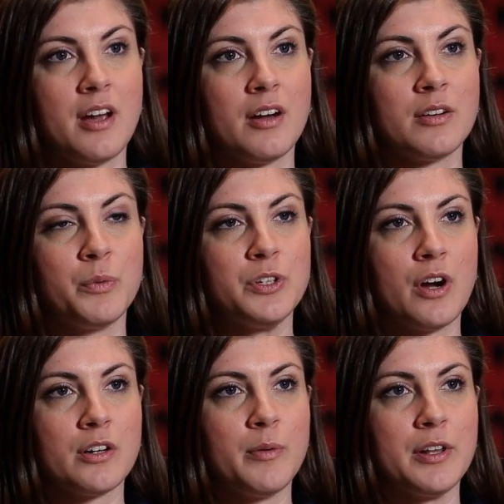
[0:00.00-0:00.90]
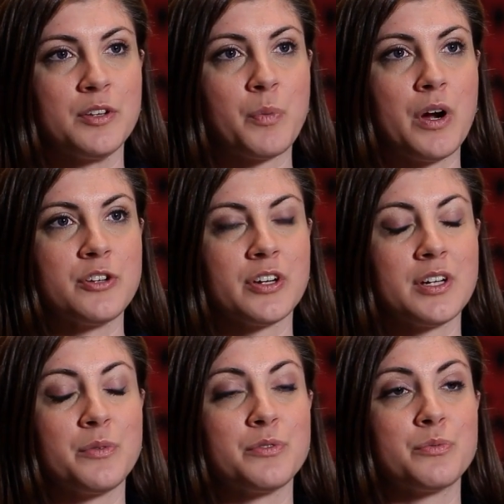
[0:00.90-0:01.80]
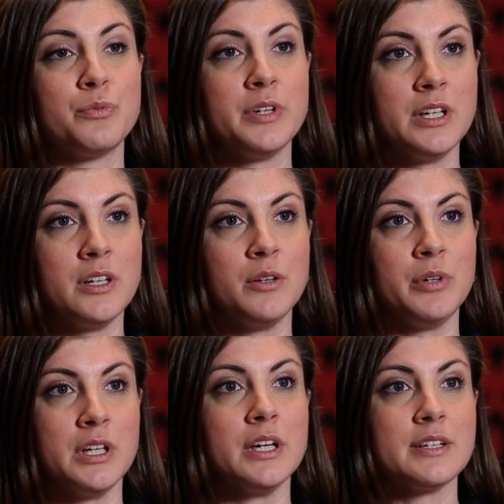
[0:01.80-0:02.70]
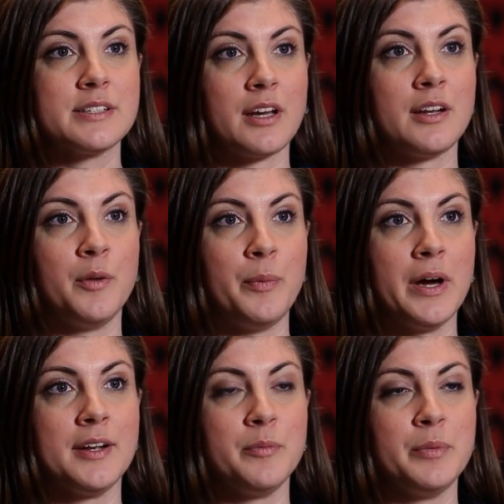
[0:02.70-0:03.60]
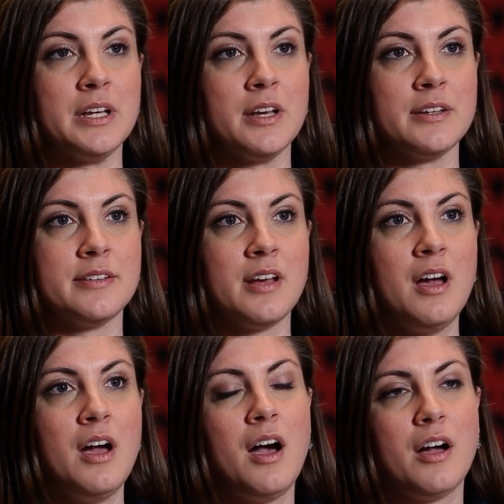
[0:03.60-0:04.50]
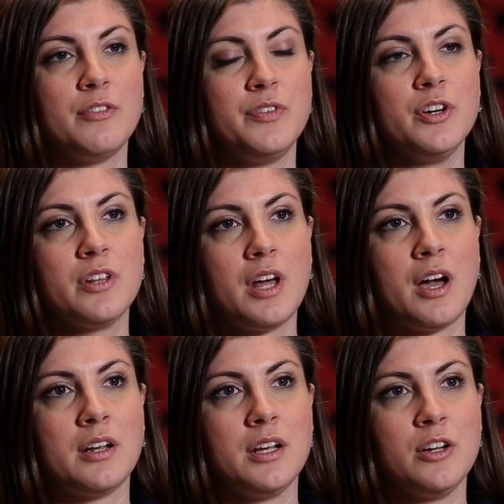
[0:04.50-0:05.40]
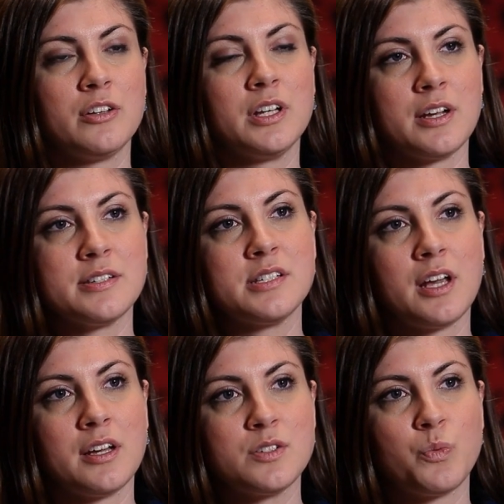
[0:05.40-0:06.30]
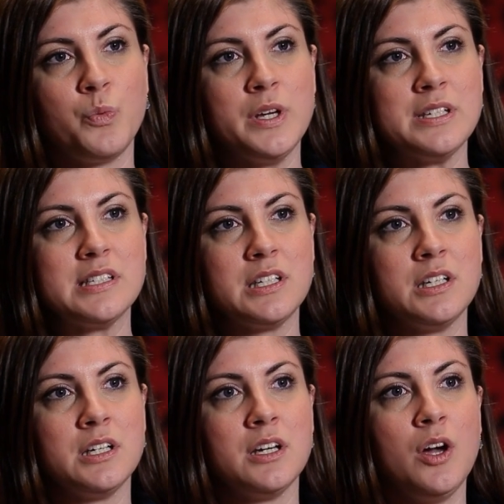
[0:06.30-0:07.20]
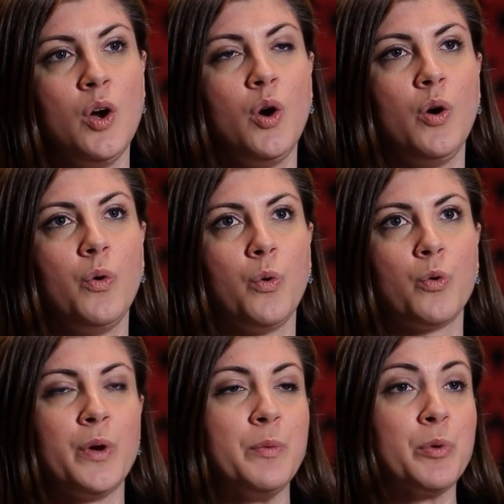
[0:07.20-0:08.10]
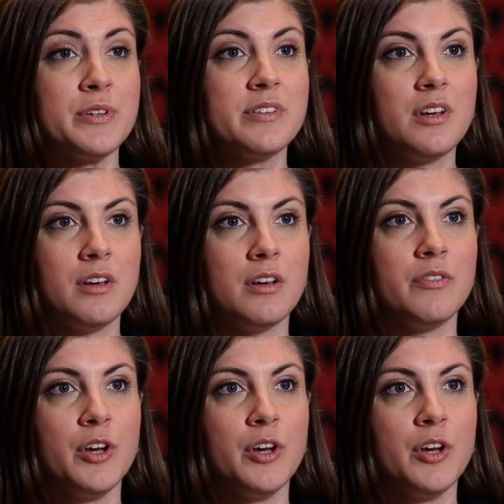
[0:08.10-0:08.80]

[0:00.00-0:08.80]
down and we talked about this project, and I was really excited about it because I feel that here in the United States, we see or we perceive